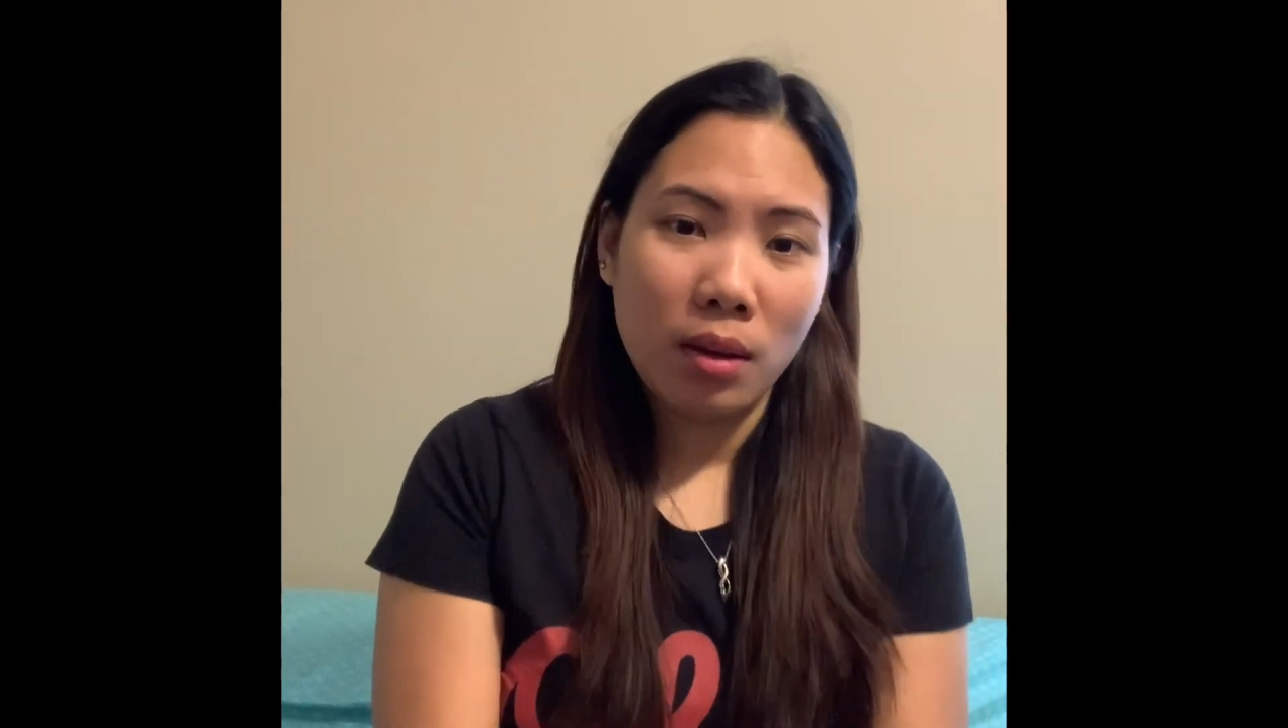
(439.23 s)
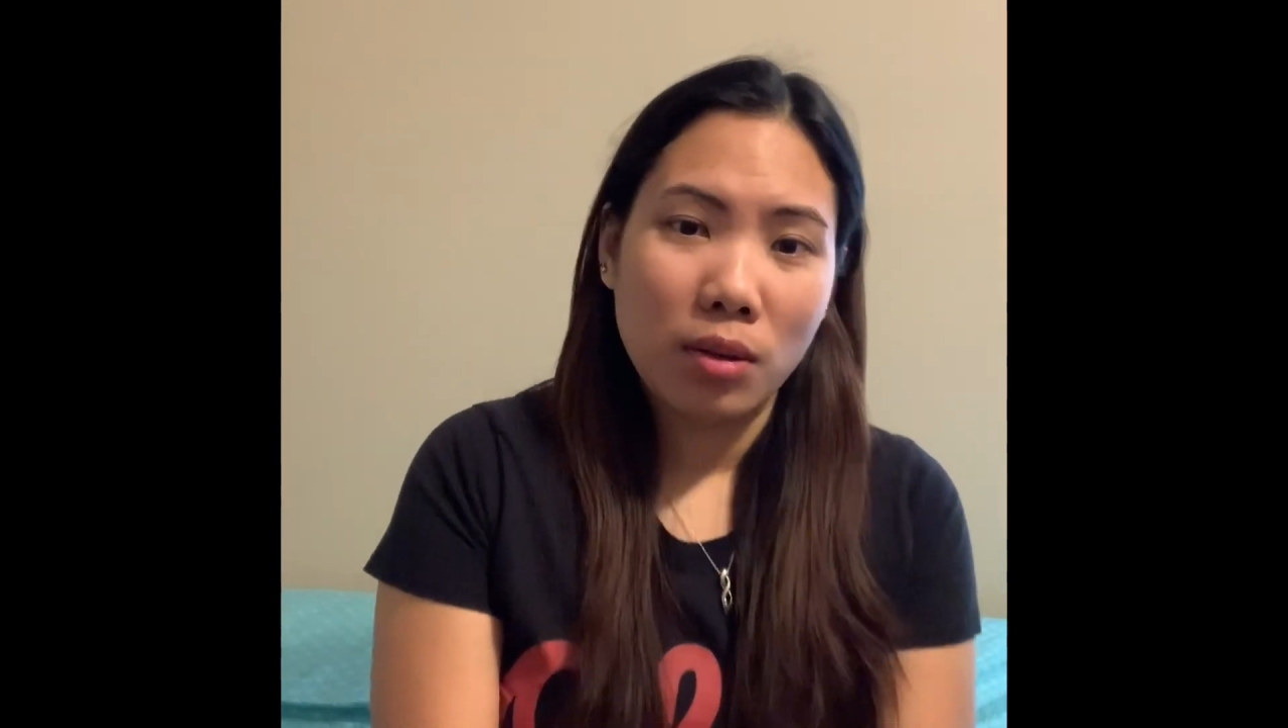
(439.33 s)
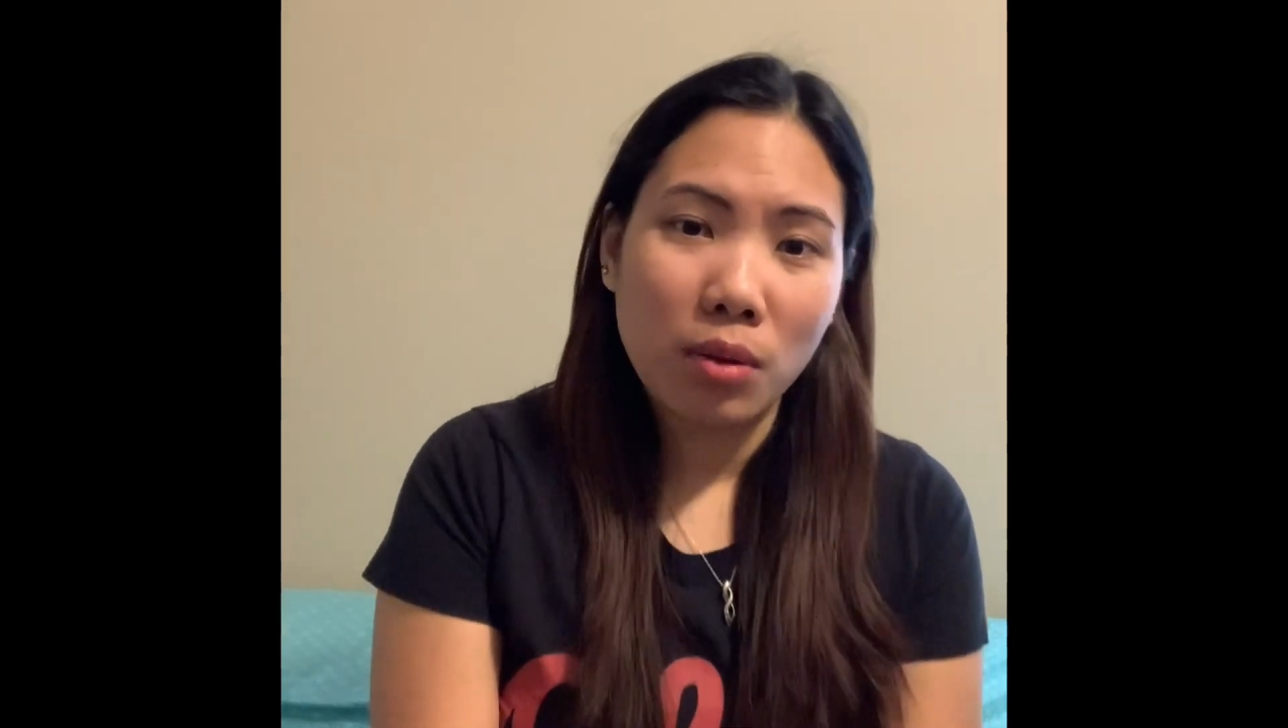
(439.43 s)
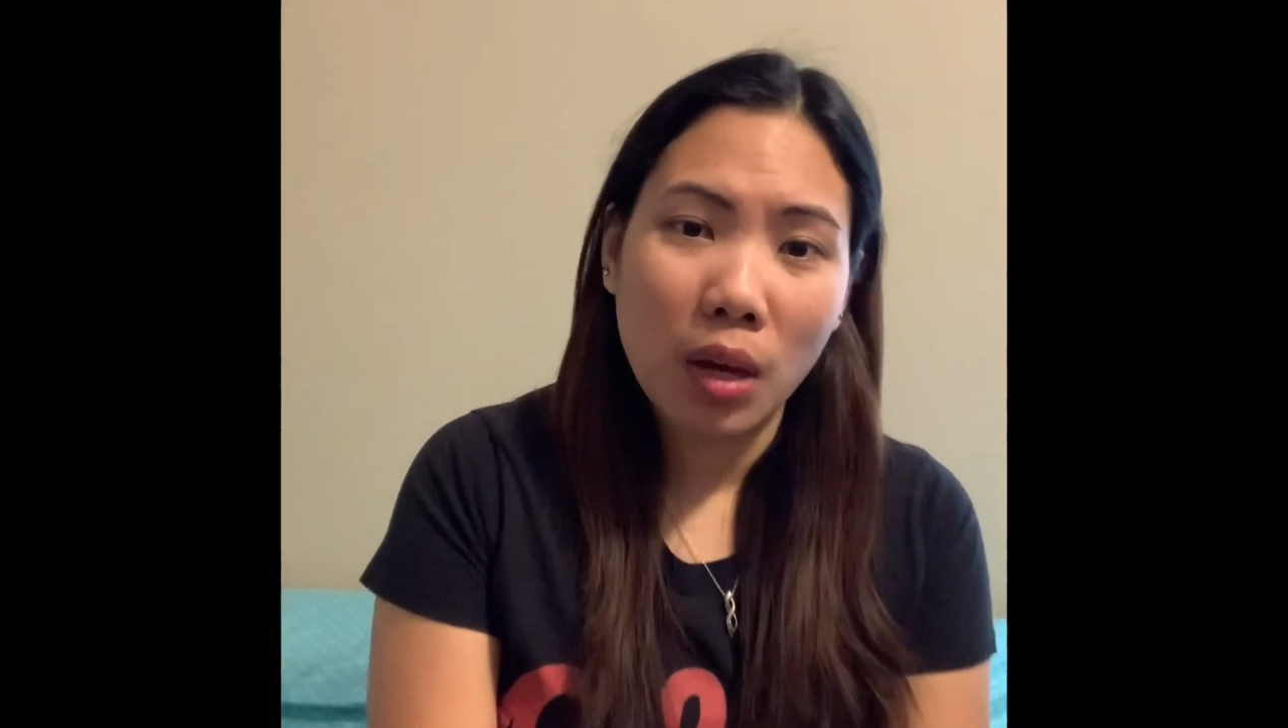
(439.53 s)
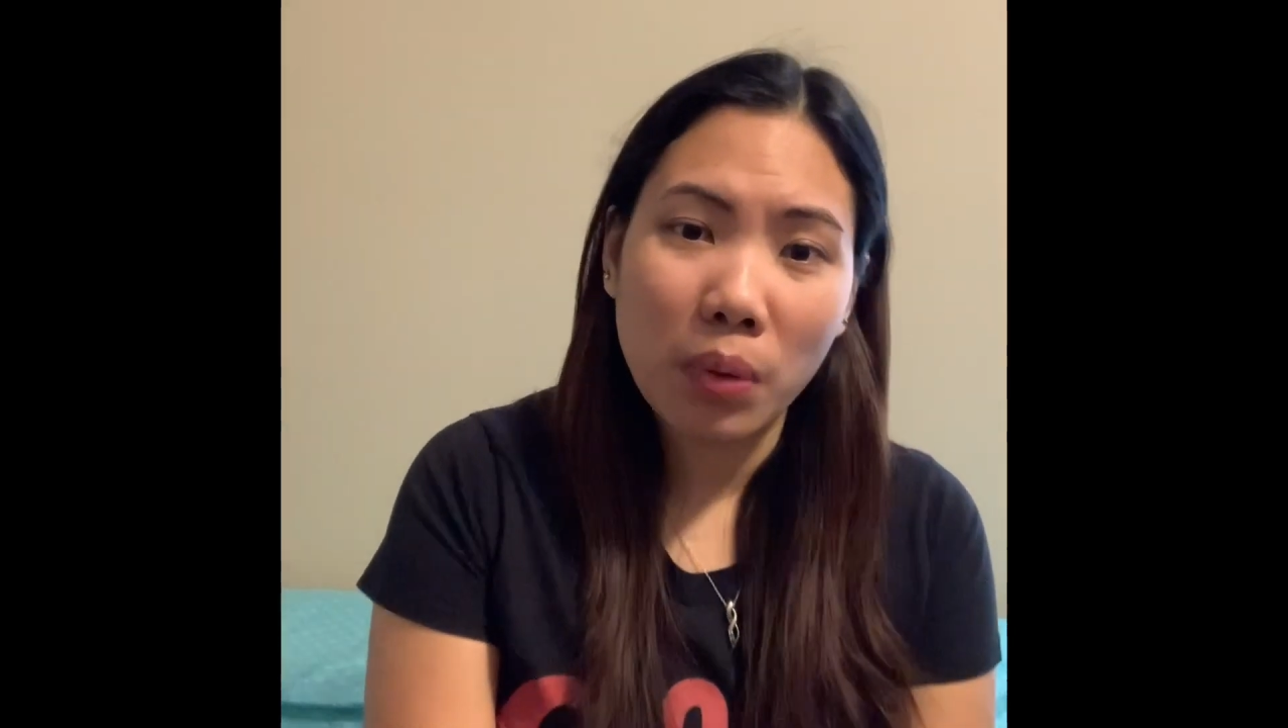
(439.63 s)

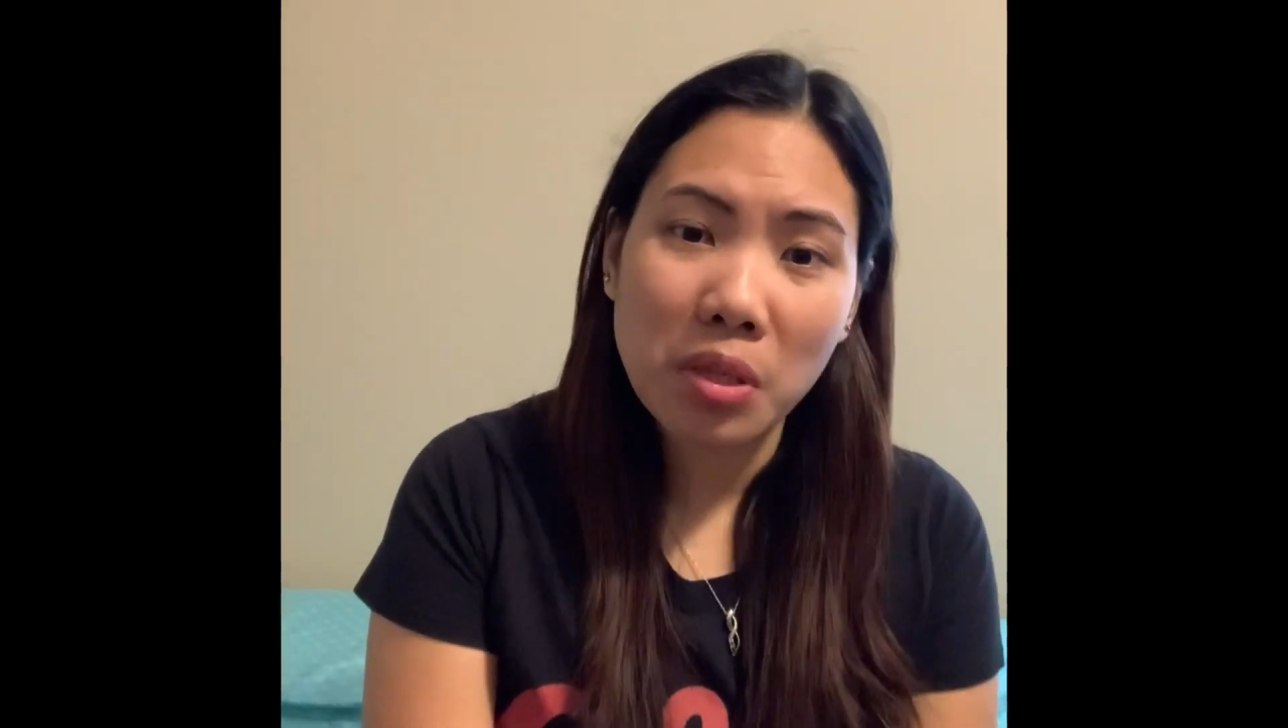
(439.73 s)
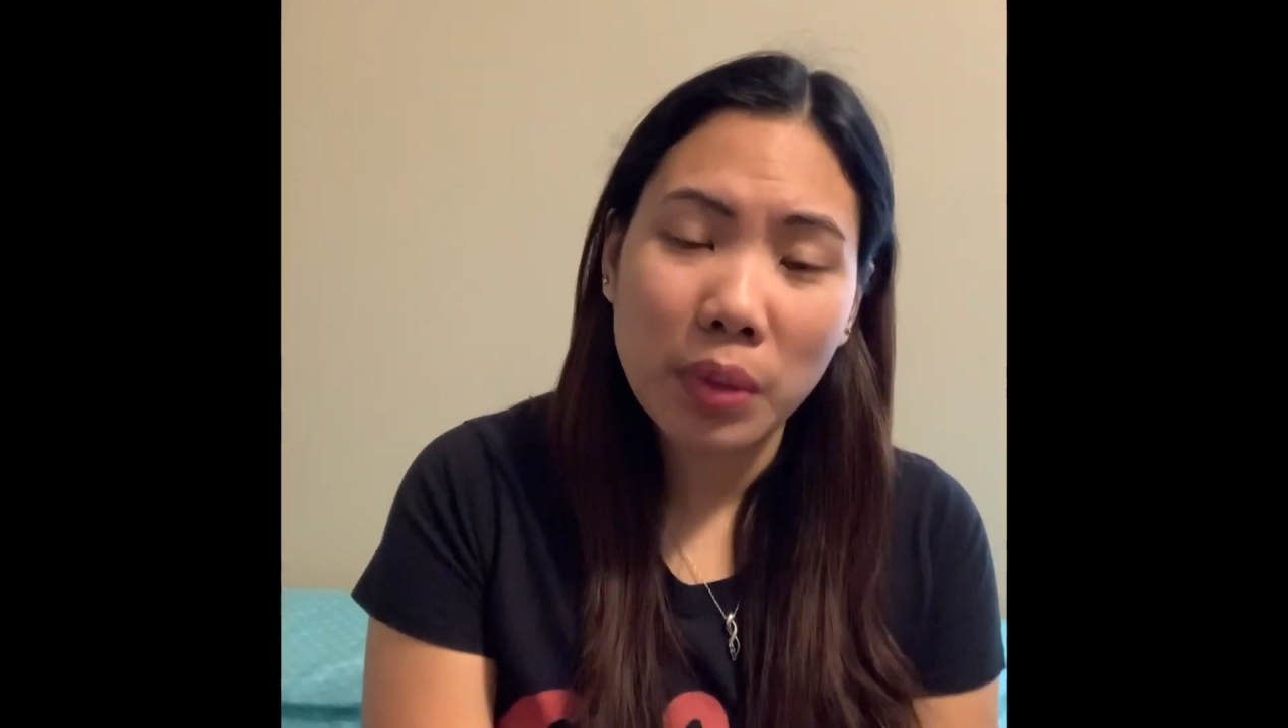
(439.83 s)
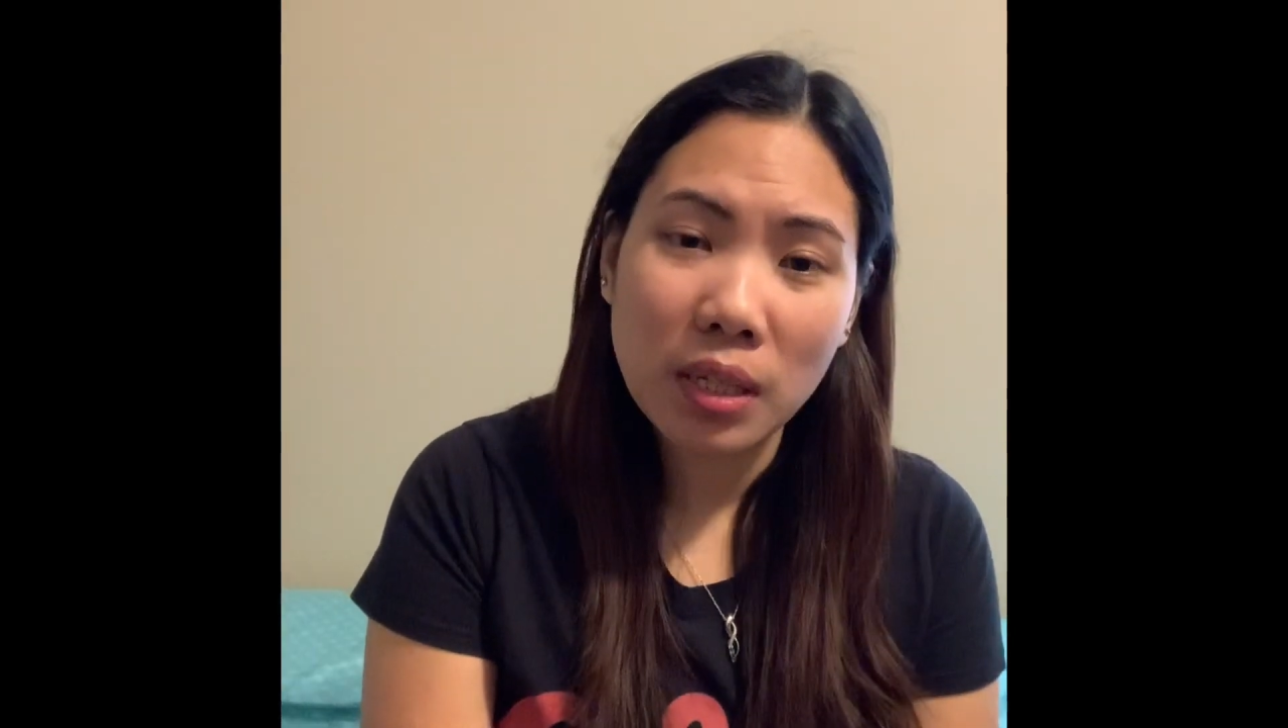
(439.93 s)
So I was with